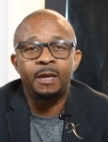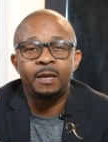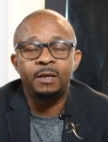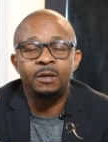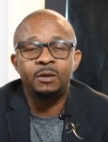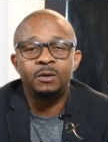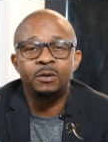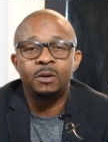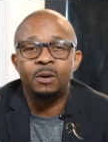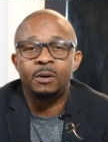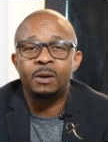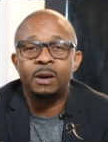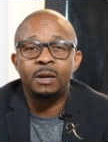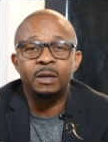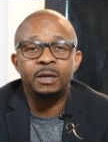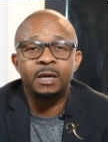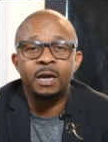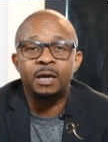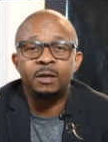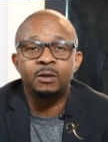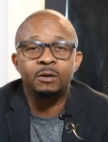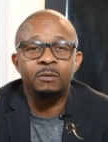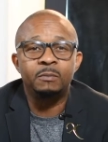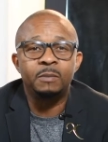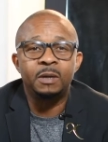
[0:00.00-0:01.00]
you know, I
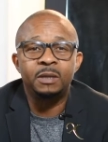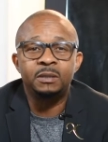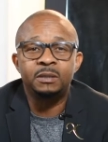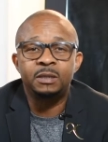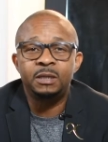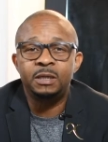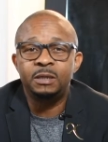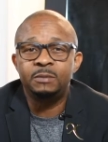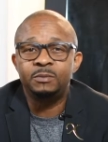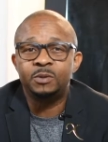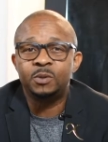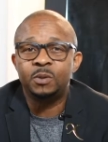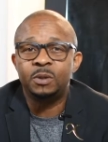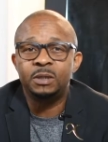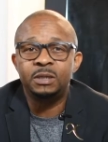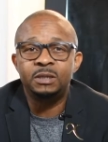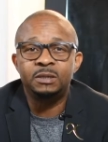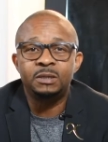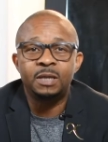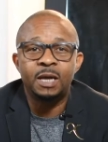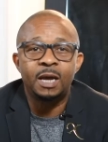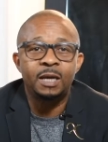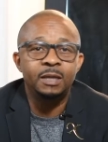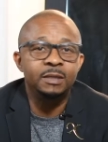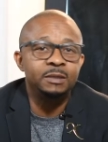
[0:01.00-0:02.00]
gather my team, 20
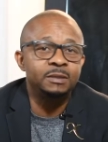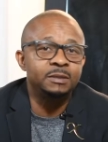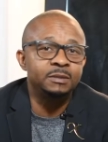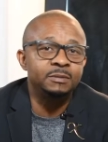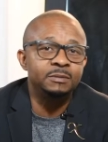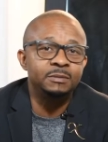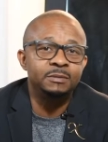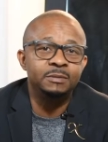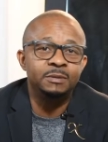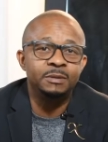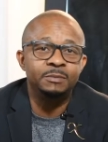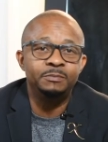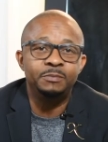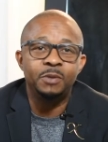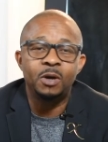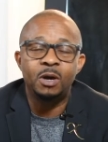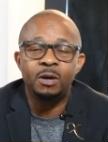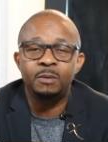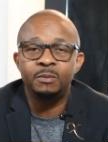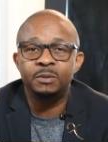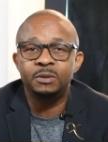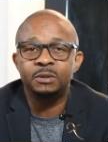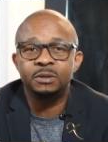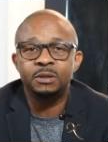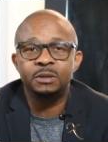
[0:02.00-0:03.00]
stylists and, and,
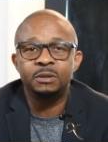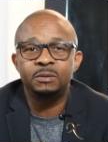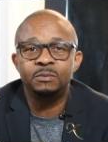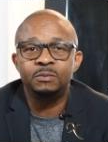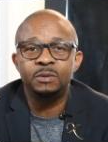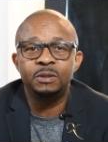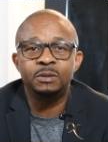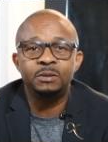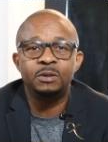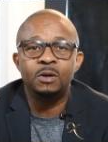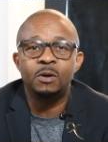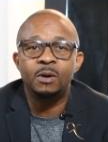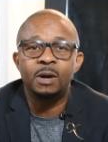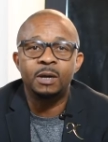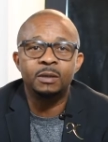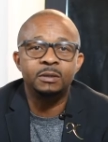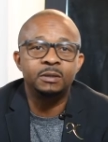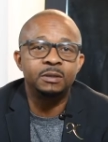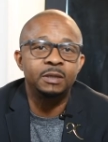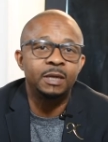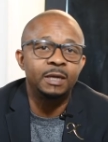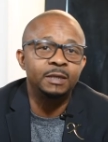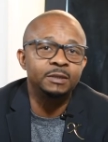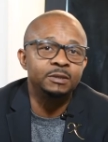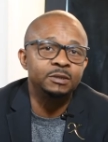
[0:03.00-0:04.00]
barbers, and we go out
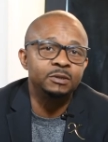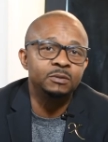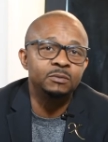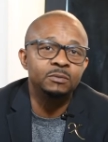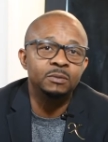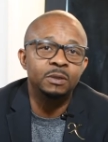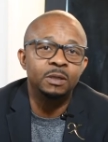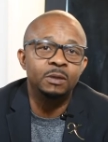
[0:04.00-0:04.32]
to that shoot,